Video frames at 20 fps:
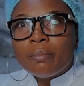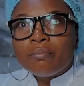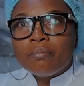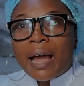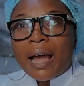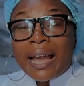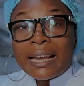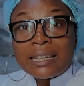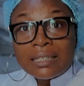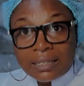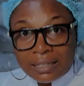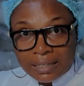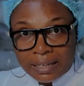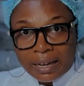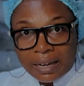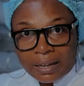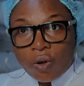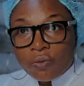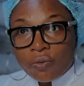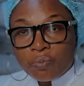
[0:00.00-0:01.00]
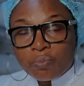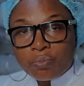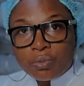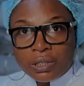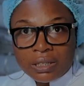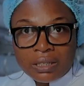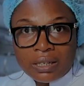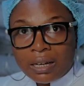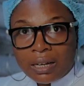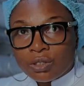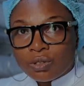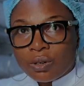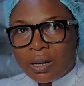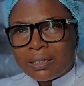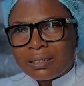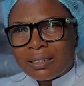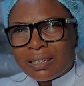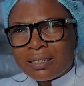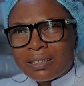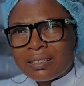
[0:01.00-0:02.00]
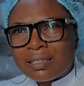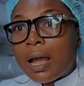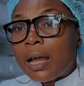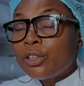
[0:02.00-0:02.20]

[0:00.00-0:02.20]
idea of putting attractants.